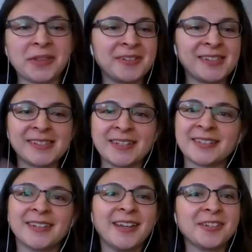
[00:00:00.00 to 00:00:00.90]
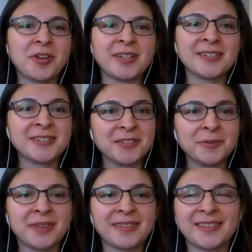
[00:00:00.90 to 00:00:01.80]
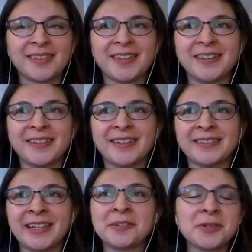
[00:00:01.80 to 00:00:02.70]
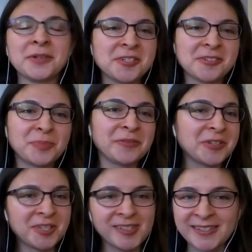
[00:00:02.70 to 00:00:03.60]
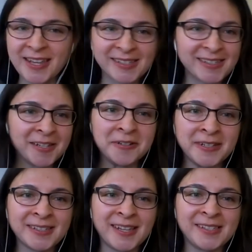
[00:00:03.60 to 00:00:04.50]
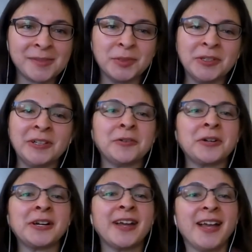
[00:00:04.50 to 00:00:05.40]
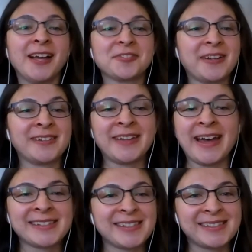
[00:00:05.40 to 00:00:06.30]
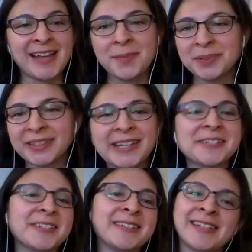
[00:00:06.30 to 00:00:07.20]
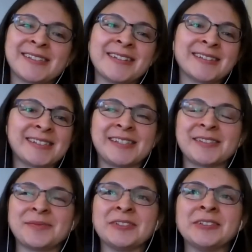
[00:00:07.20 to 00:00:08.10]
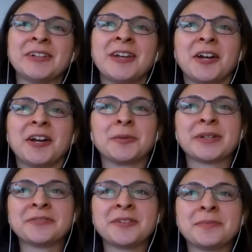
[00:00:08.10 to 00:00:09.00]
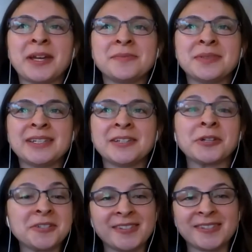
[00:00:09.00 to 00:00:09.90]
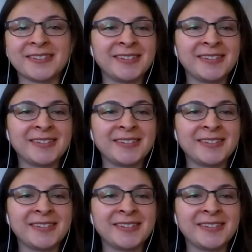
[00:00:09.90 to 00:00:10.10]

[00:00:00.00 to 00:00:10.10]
it's like trying to deal with language proficiency tests that aren't accessible, or trying to access the application that's not accessible, or whatever it might be, or just,